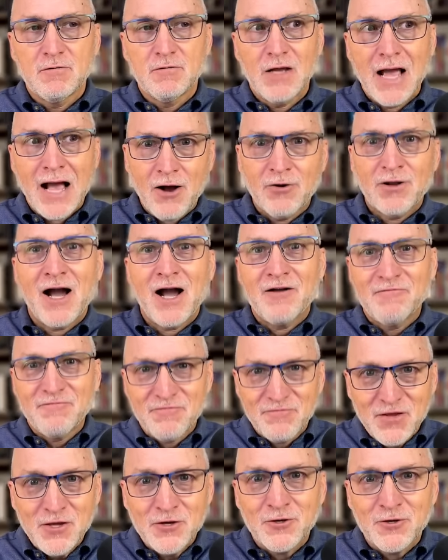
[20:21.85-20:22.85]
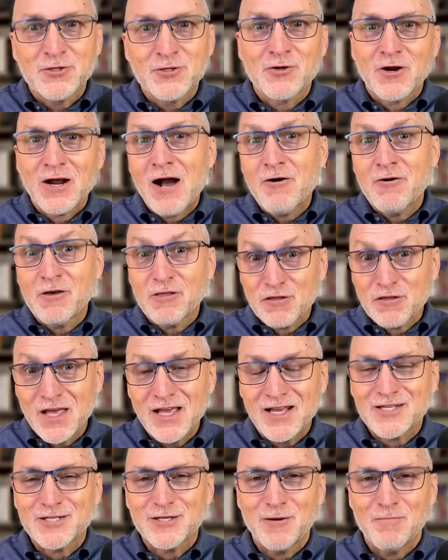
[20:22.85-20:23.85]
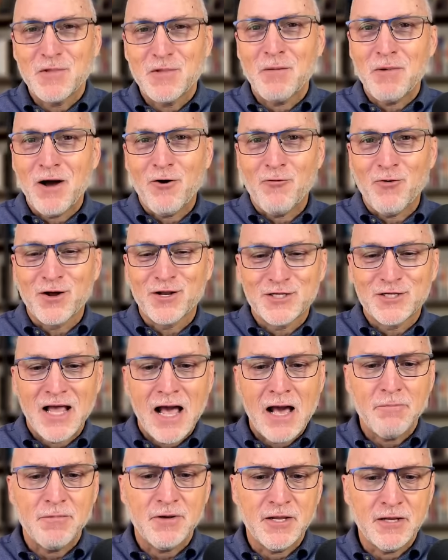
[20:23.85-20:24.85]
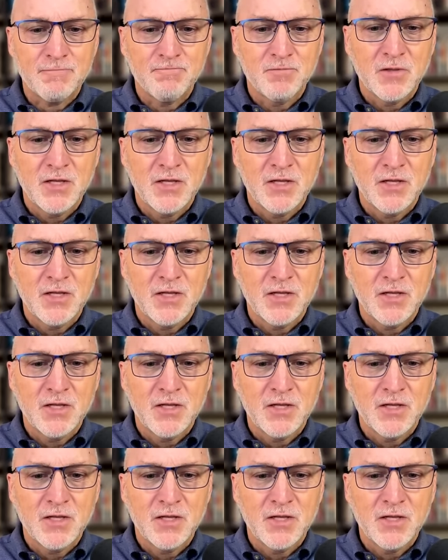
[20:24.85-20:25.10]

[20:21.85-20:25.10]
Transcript: how God feels or how he thinks about what is happening.